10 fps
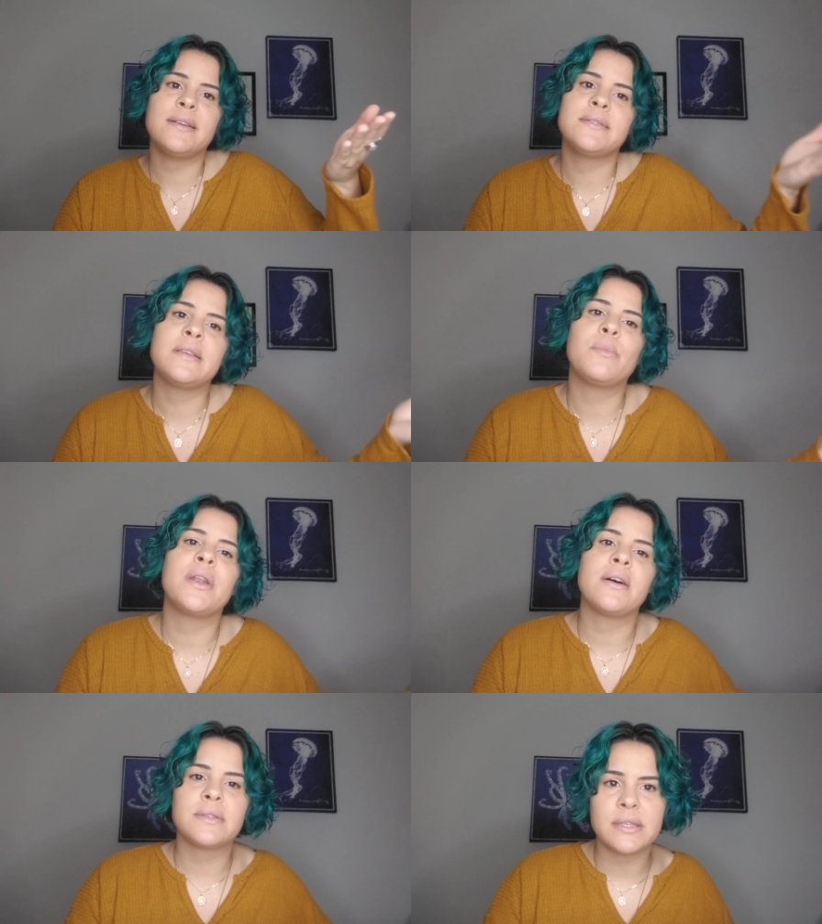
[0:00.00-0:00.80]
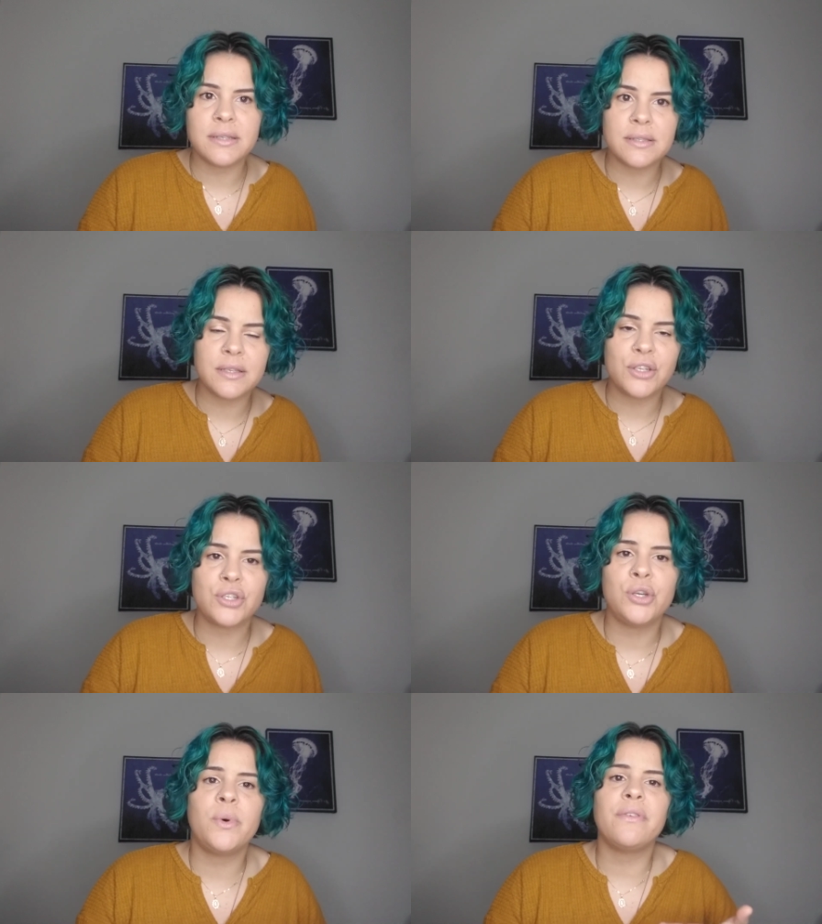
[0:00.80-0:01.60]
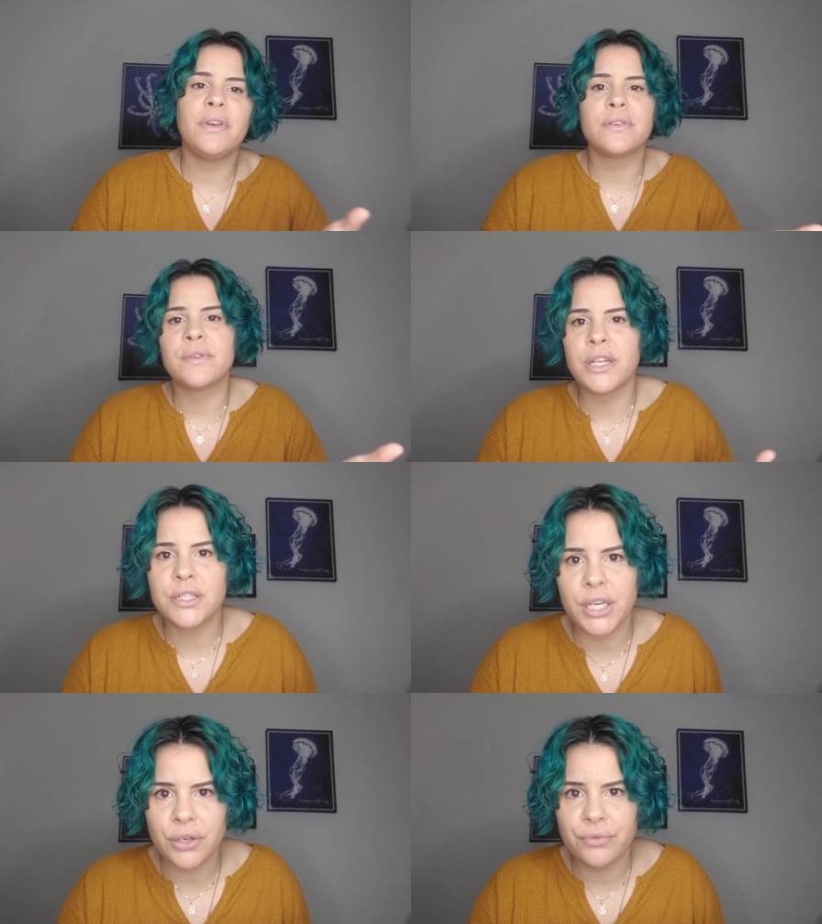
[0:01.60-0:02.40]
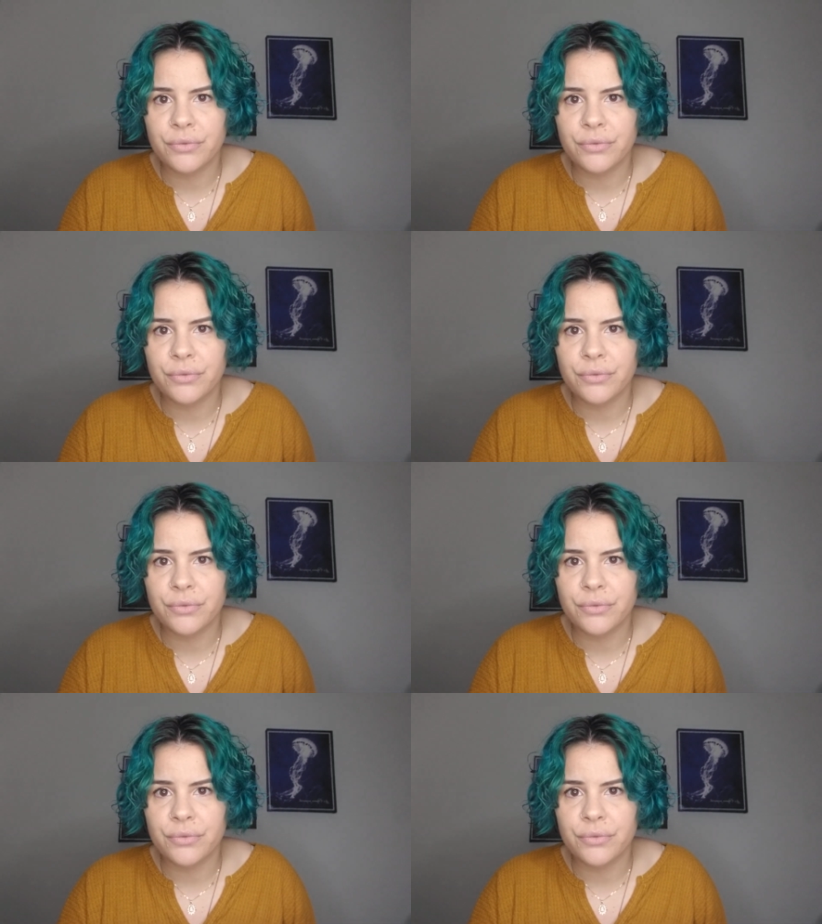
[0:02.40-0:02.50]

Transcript: on someone else's. Do what feels right to you.